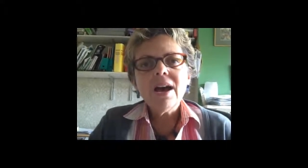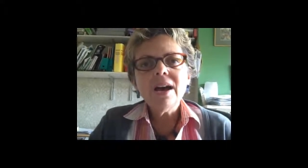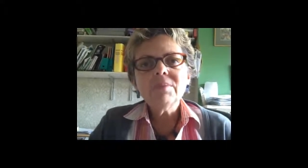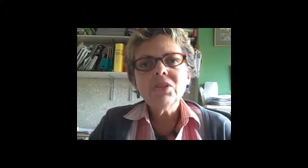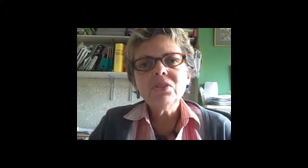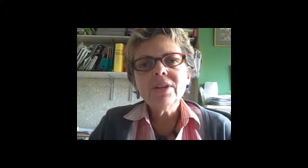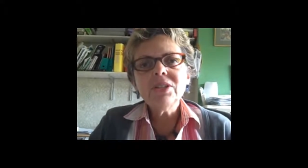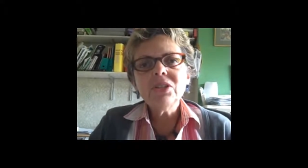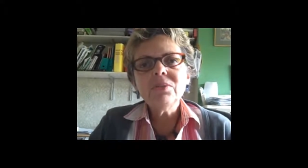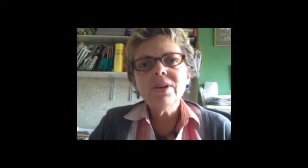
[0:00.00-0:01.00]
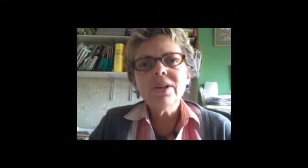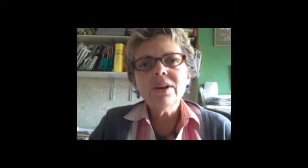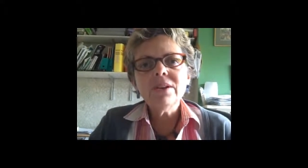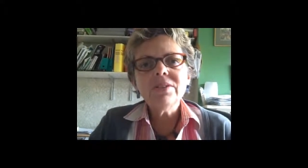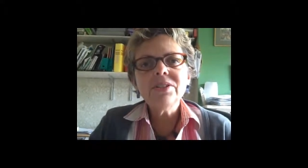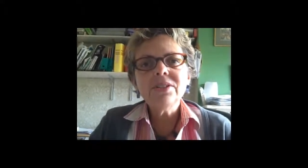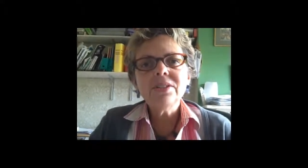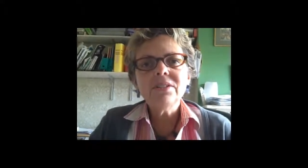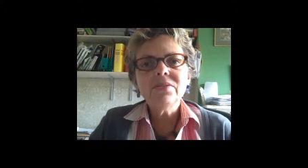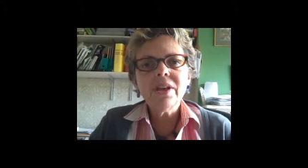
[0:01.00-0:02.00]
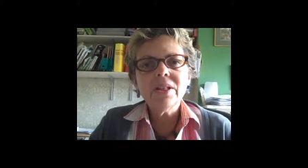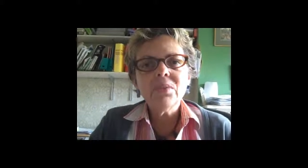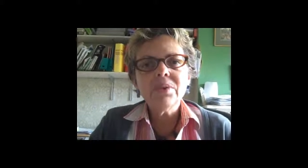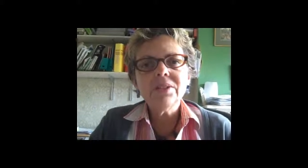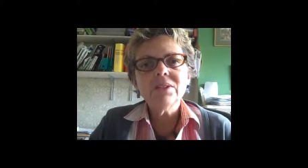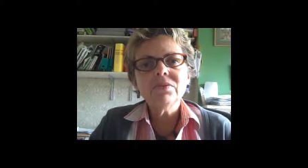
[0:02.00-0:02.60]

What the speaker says: I'm trying to encourage the development